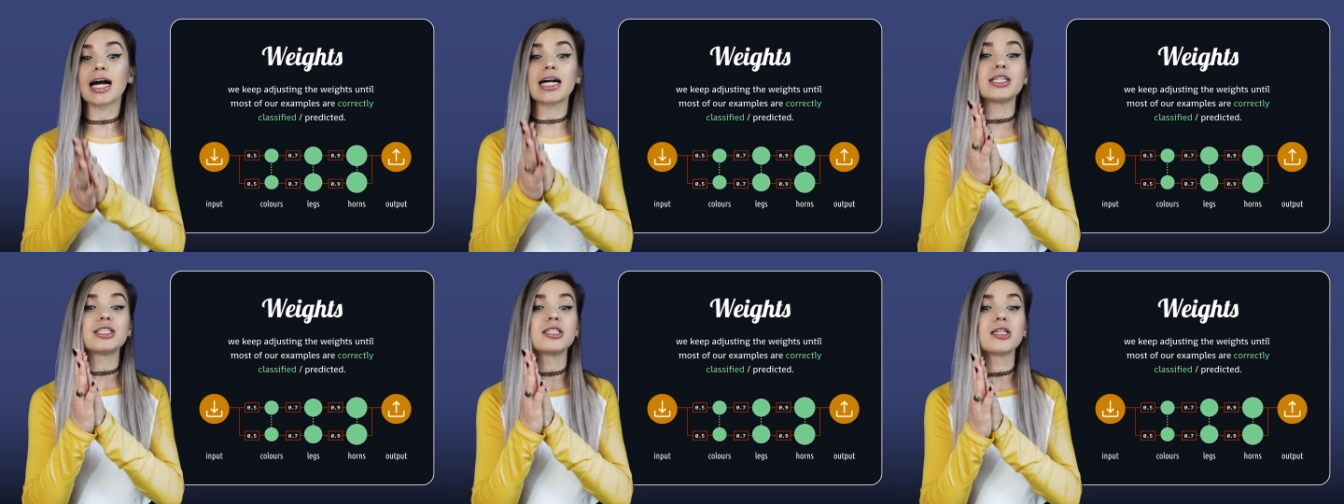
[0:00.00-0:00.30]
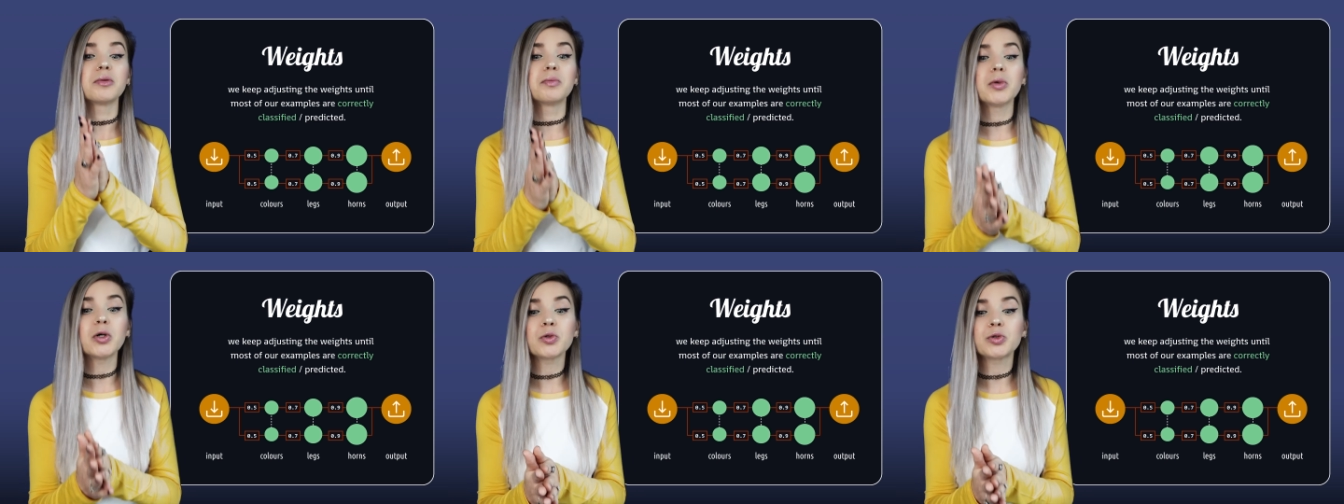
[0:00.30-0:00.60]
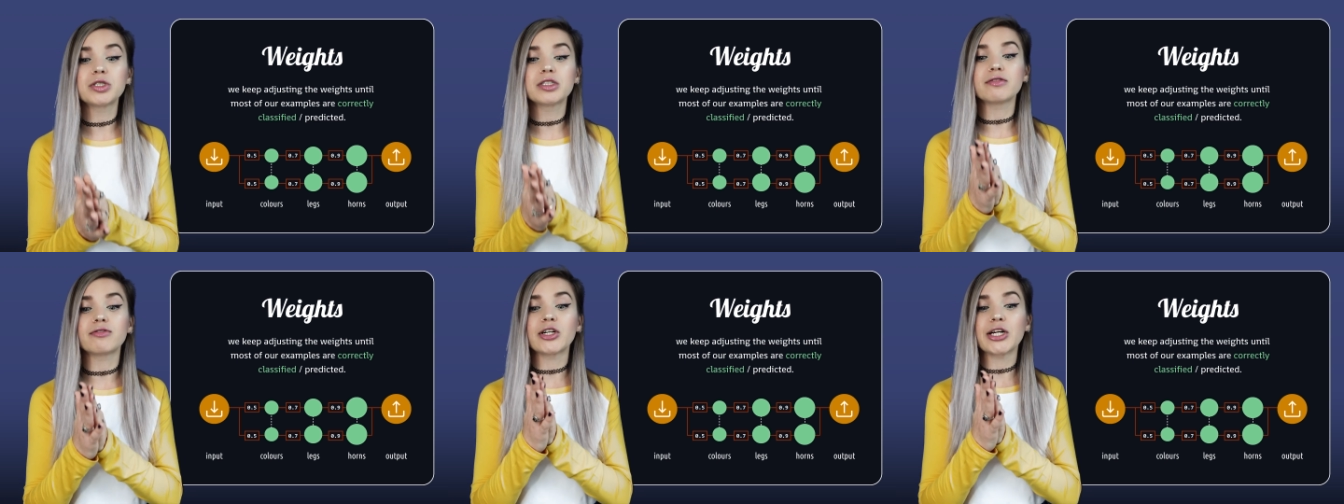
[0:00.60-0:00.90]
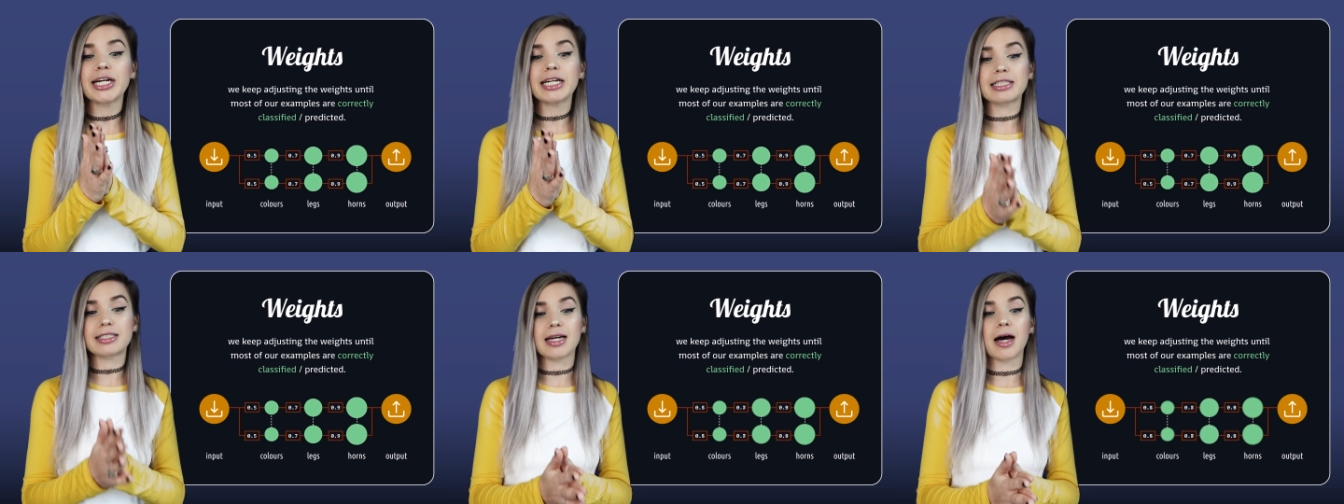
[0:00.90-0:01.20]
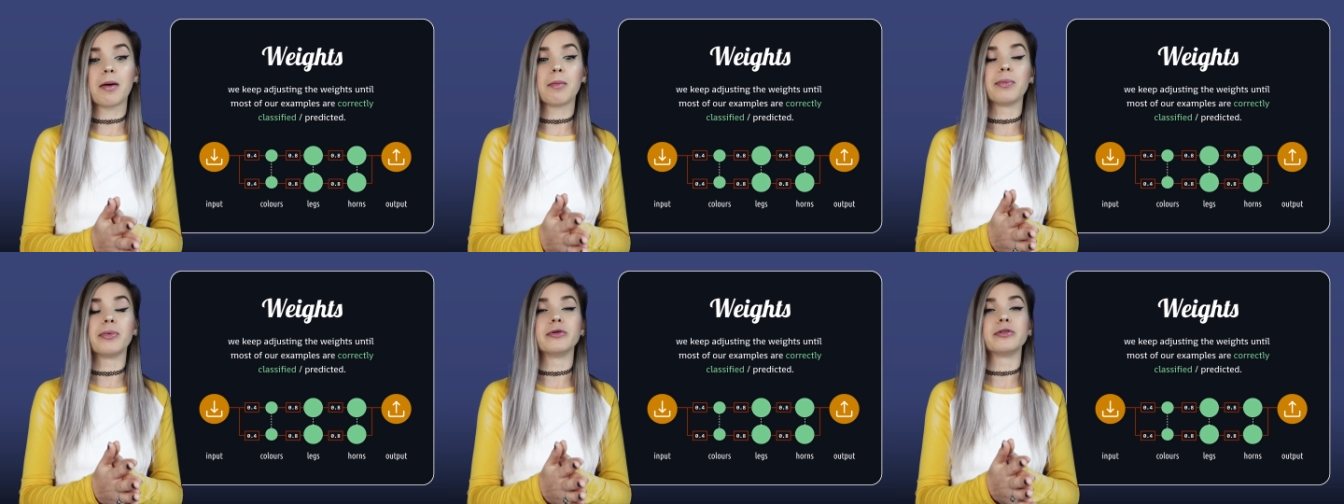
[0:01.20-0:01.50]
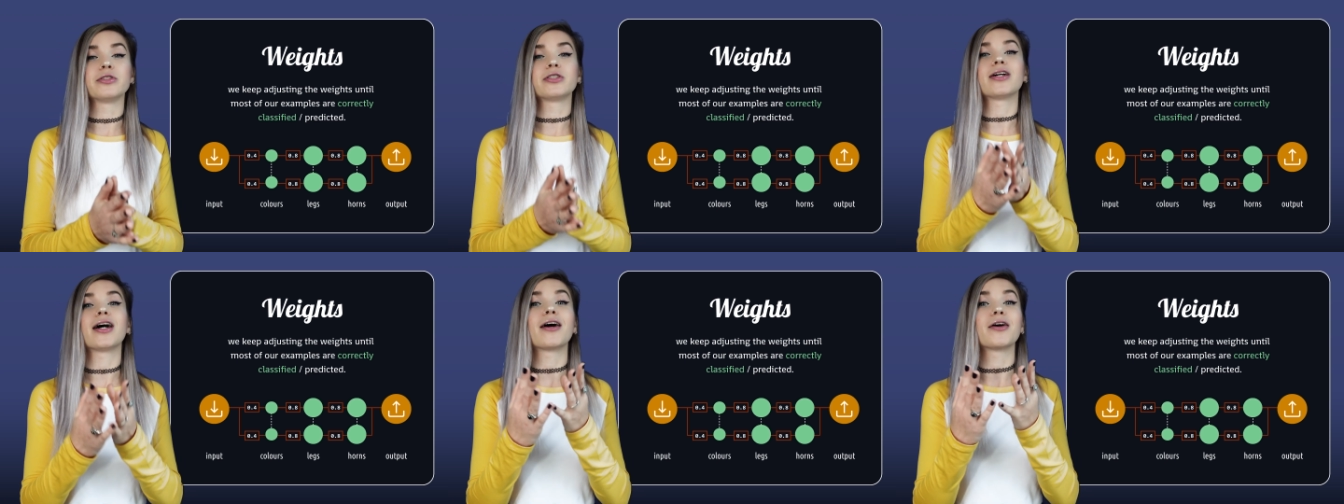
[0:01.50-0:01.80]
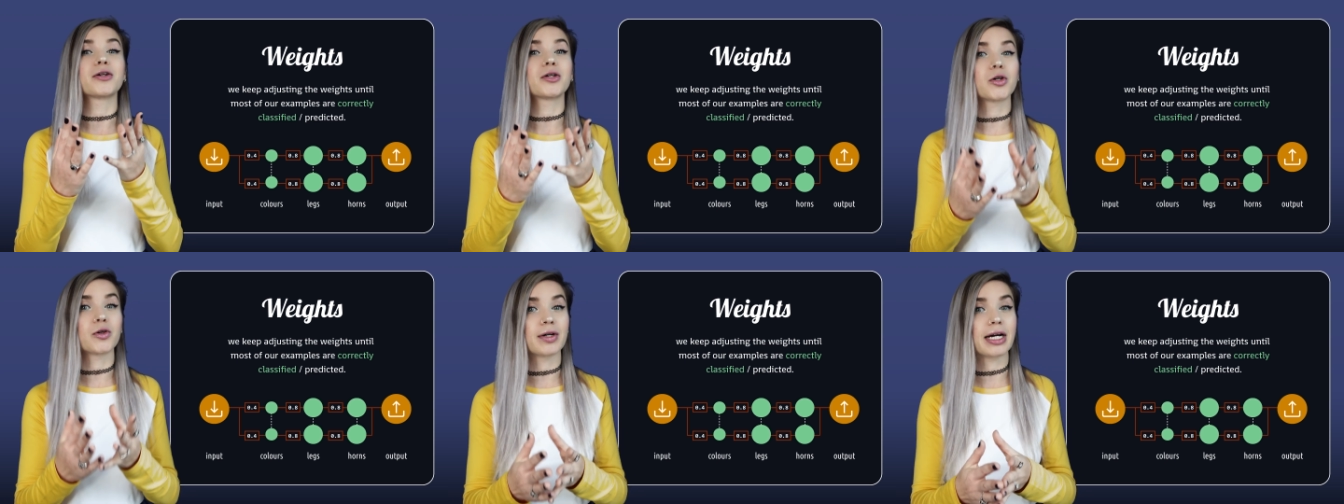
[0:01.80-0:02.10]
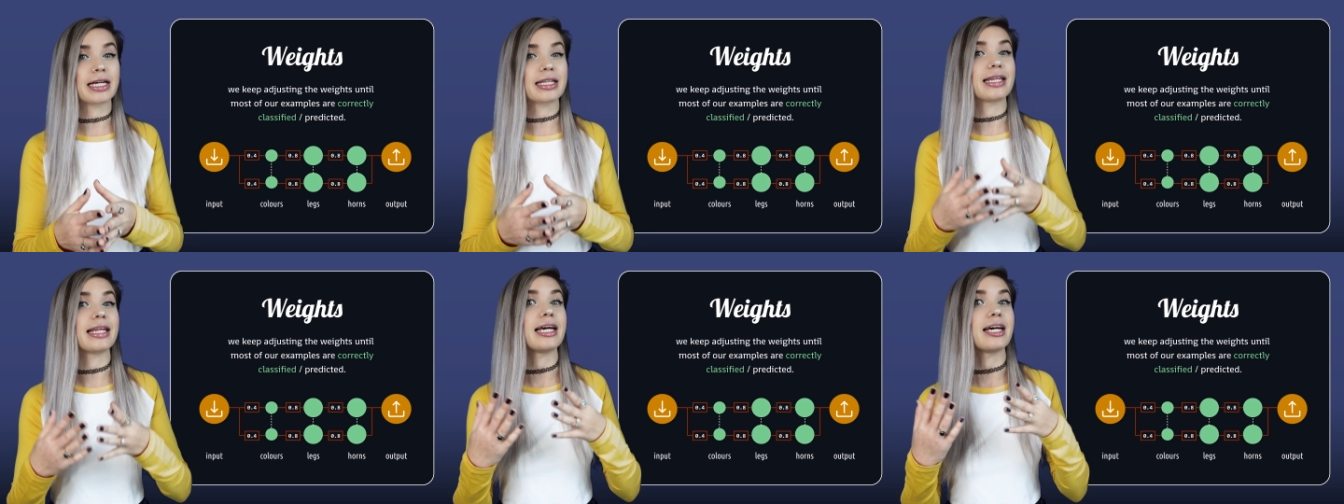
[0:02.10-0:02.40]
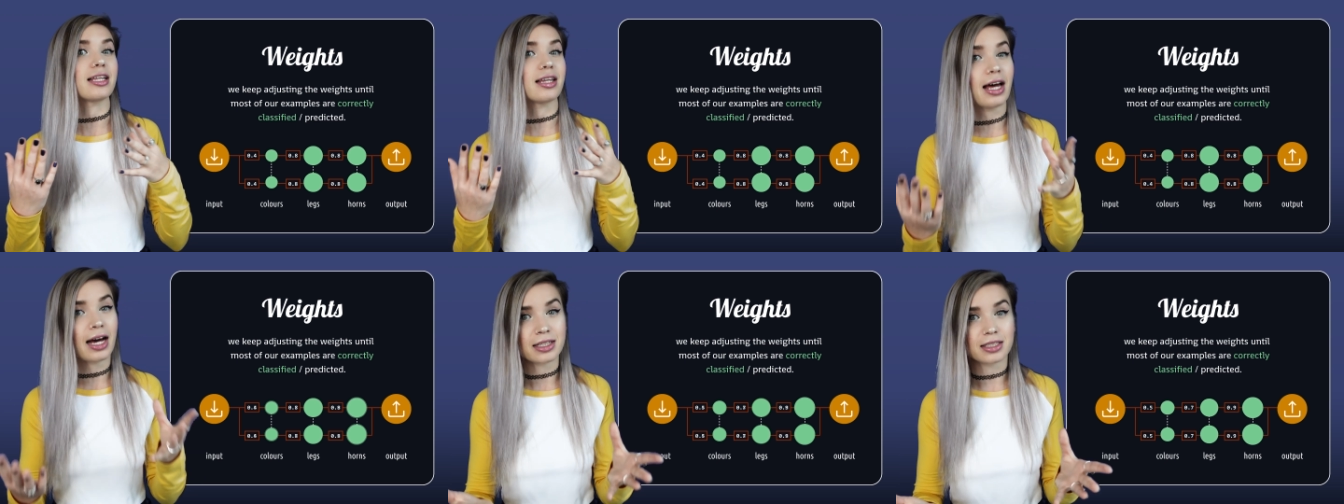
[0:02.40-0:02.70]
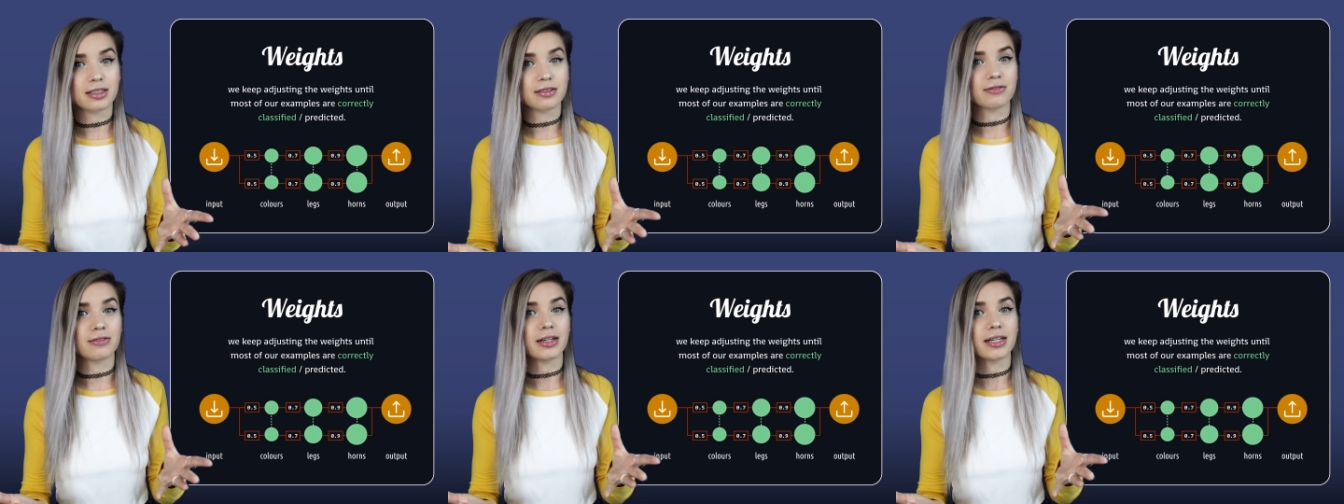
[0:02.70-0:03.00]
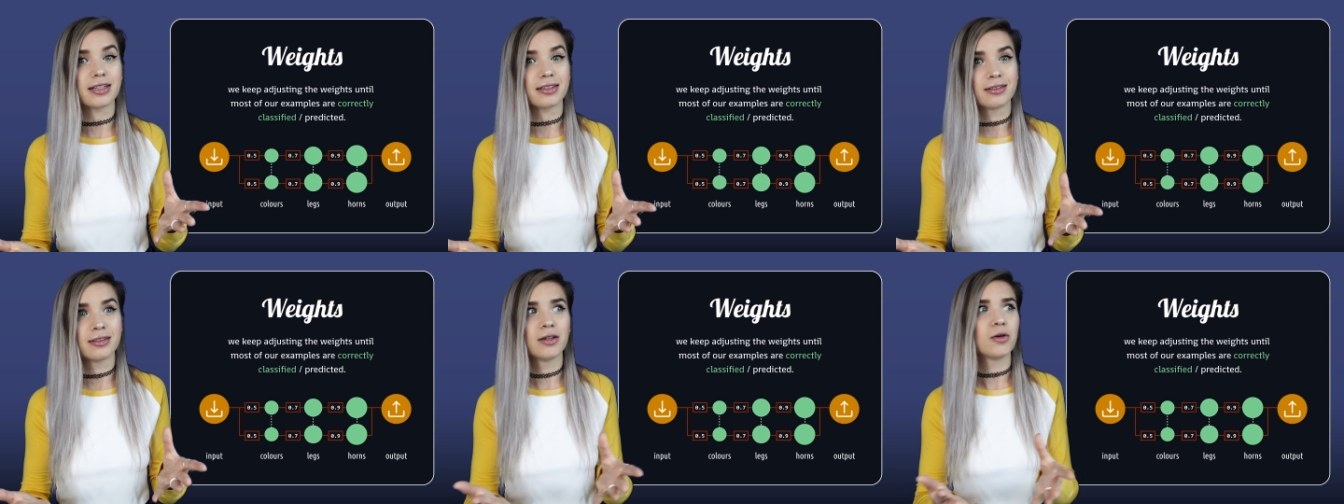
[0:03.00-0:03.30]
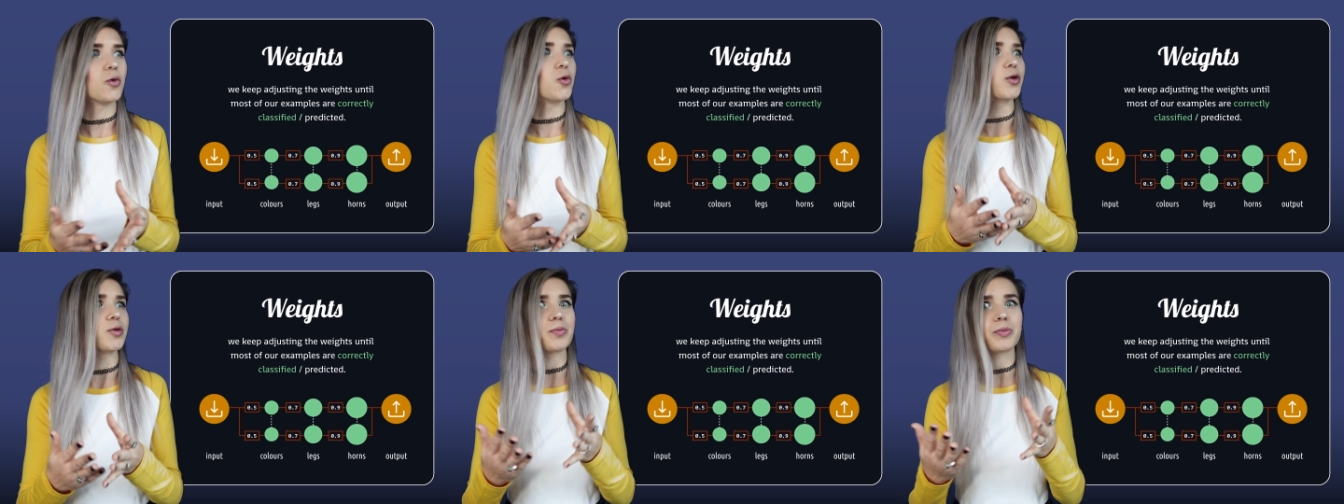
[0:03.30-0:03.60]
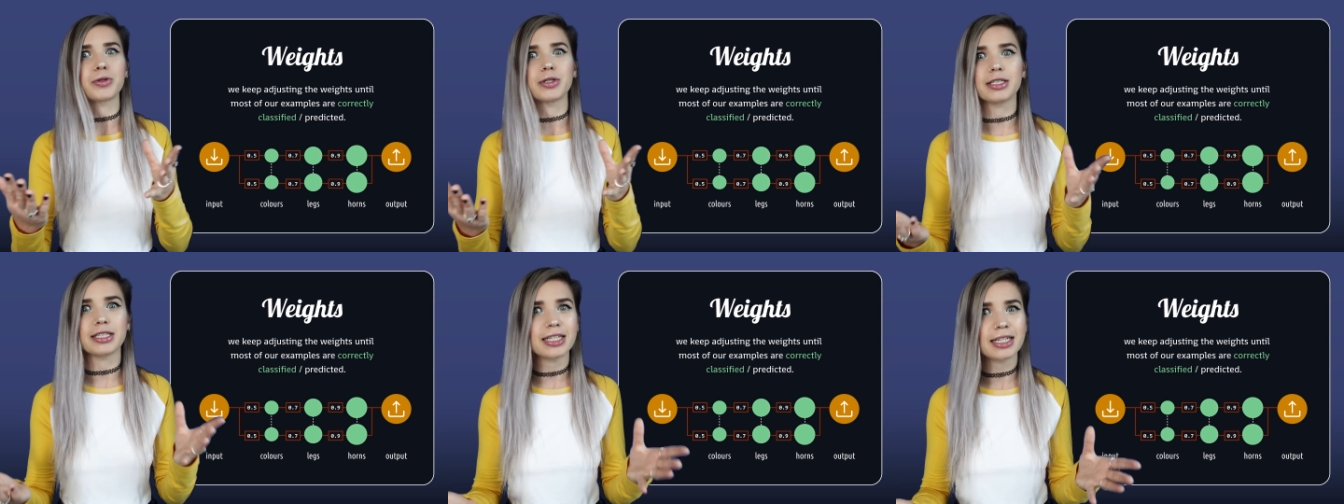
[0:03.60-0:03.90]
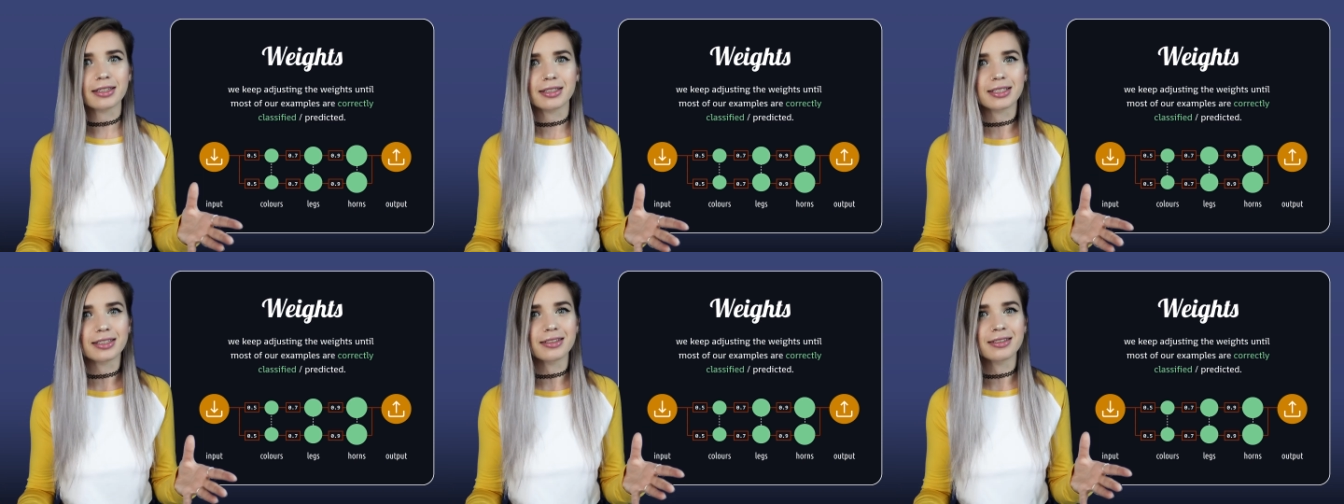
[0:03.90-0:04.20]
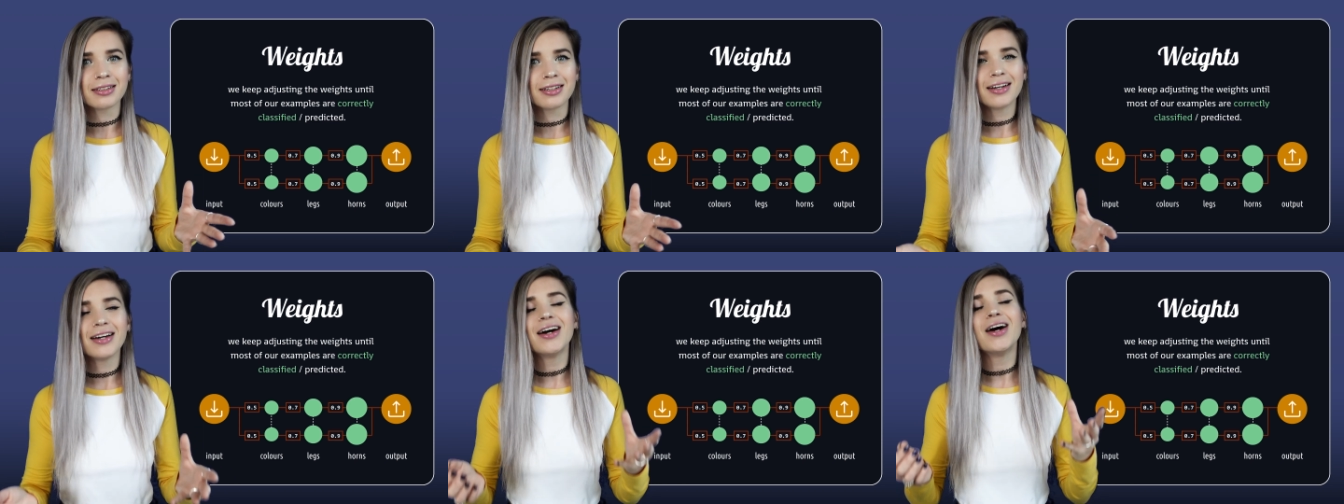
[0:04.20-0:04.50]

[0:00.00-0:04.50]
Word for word: until most of our examples are correctly classified or predicted.